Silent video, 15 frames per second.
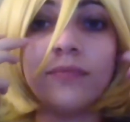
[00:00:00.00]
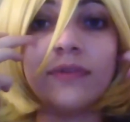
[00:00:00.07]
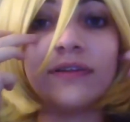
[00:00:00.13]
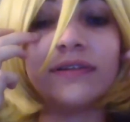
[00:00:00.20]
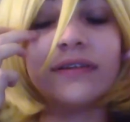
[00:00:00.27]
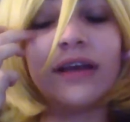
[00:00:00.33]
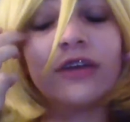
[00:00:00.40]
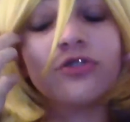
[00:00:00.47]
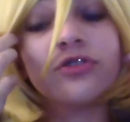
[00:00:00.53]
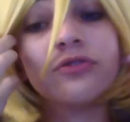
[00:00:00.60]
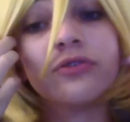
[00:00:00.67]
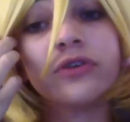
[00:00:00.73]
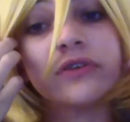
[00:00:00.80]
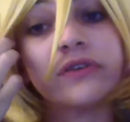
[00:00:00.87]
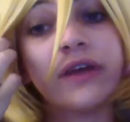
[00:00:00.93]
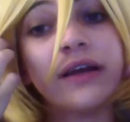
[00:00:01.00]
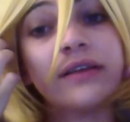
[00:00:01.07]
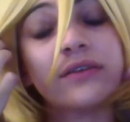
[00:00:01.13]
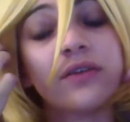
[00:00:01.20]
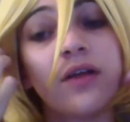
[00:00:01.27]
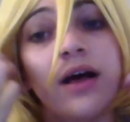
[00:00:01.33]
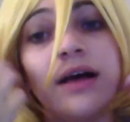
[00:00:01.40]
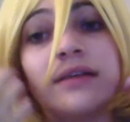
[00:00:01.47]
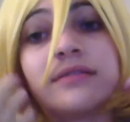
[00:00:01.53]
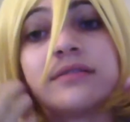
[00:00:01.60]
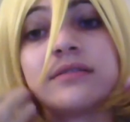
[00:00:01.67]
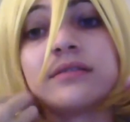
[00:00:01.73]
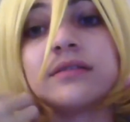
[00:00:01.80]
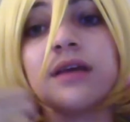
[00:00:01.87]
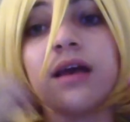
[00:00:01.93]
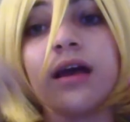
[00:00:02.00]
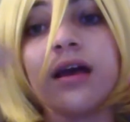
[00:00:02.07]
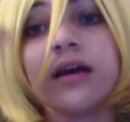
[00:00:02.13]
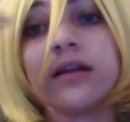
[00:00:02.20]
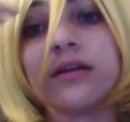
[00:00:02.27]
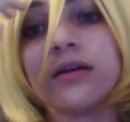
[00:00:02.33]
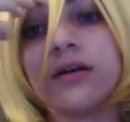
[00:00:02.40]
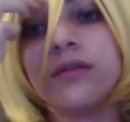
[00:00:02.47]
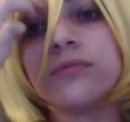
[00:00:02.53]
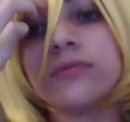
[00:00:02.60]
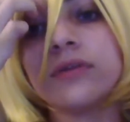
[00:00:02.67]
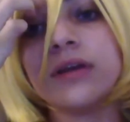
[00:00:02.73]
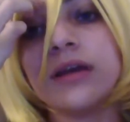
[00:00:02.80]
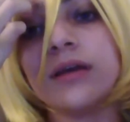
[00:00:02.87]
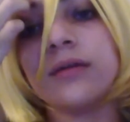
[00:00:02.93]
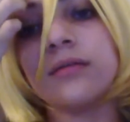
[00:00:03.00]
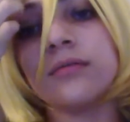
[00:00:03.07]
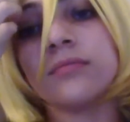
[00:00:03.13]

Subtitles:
this is actually for a science class, and hopefully